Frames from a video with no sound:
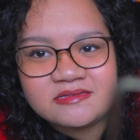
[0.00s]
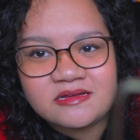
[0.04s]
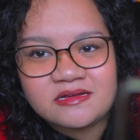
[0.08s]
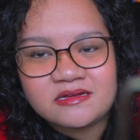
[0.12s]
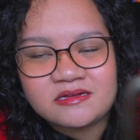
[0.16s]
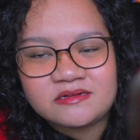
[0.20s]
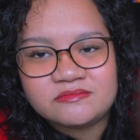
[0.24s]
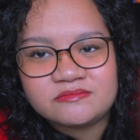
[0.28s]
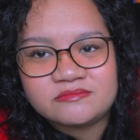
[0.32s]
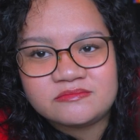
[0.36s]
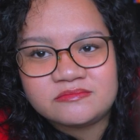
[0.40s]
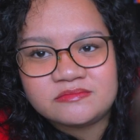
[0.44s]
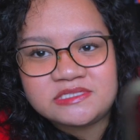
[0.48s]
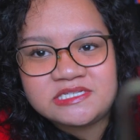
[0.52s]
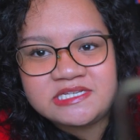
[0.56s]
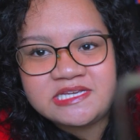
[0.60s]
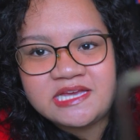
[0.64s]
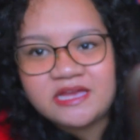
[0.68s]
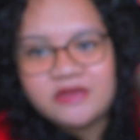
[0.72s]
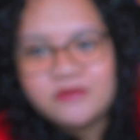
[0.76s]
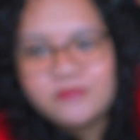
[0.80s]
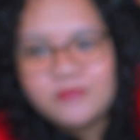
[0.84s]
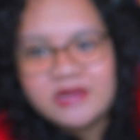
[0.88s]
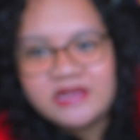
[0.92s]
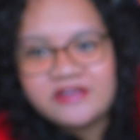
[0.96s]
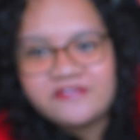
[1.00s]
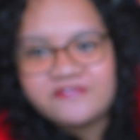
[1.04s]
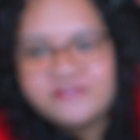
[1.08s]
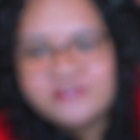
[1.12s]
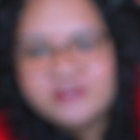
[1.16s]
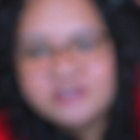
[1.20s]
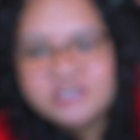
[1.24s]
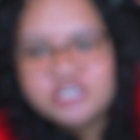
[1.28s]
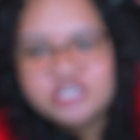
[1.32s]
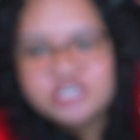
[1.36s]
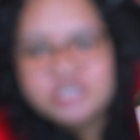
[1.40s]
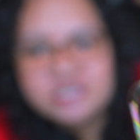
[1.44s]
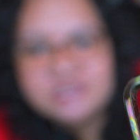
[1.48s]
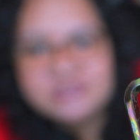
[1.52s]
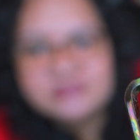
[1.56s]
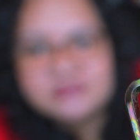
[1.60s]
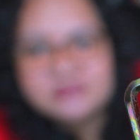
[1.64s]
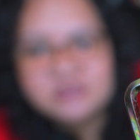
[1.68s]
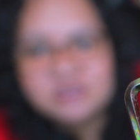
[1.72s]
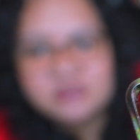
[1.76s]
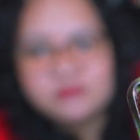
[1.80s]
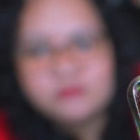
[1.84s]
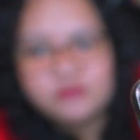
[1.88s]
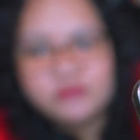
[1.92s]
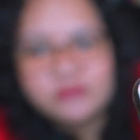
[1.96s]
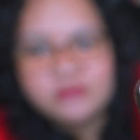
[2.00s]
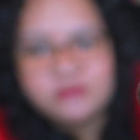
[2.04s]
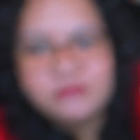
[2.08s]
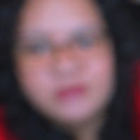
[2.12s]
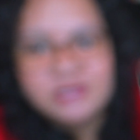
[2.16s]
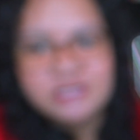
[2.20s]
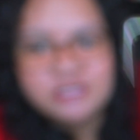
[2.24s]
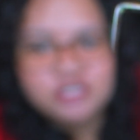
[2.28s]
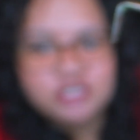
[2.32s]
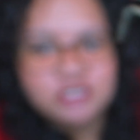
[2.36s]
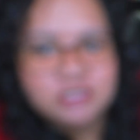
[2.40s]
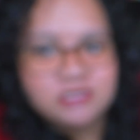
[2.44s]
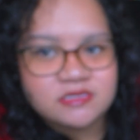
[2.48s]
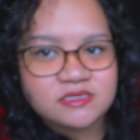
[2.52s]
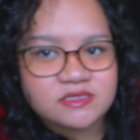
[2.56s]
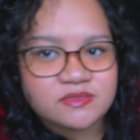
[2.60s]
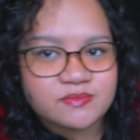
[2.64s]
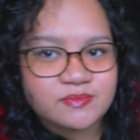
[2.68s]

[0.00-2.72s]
DIY furnishings come with the wrenches